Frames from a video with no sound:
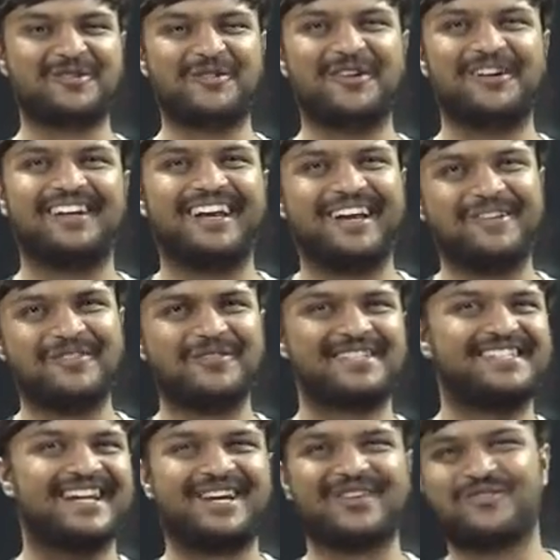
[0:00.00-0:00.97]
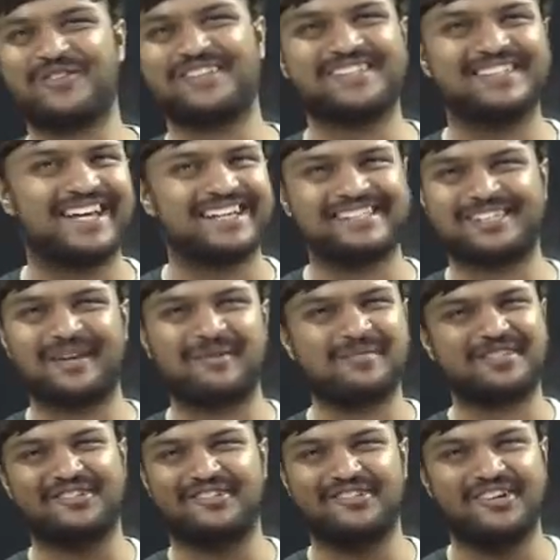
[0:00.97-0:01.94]
world and we study physics,
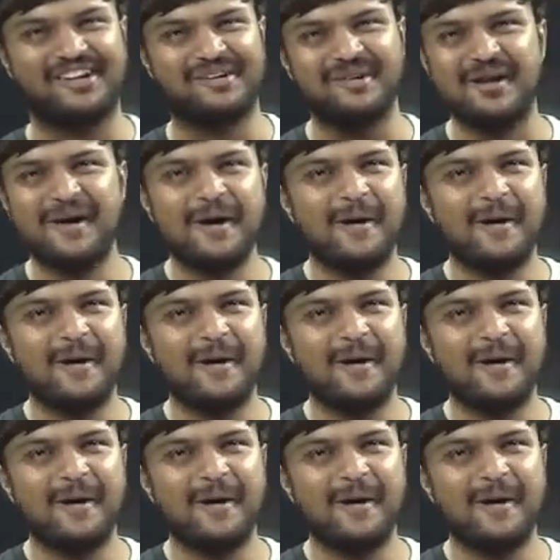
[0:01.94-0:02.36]
chemistry,